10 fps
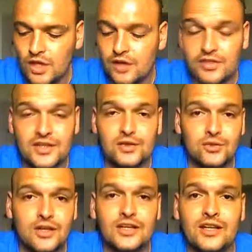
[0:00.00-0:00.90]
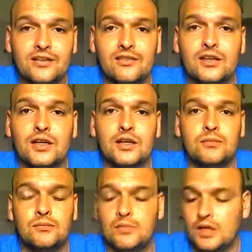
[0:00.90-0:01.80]
I think you'll like it.
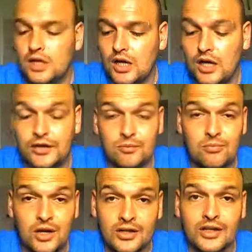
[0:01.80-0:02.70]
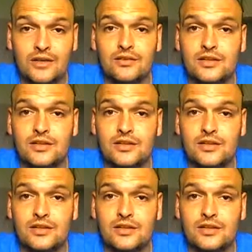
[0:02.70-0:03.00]
I don't mind it.